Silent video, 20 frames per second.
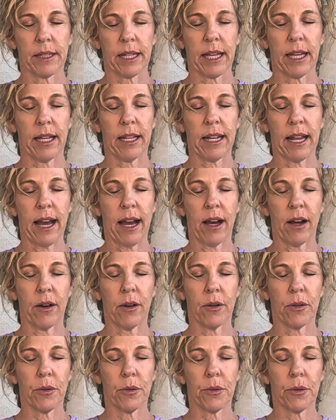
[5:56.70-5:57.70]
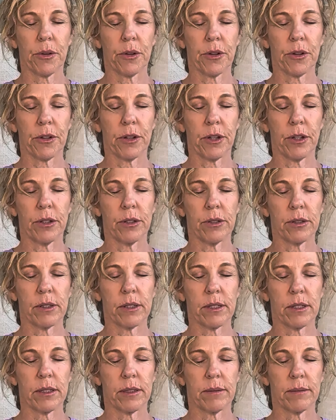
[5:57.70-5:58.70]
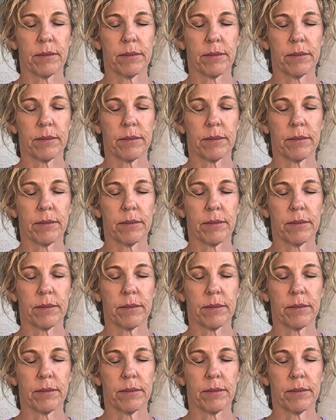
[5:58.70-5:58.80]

and out through your nose.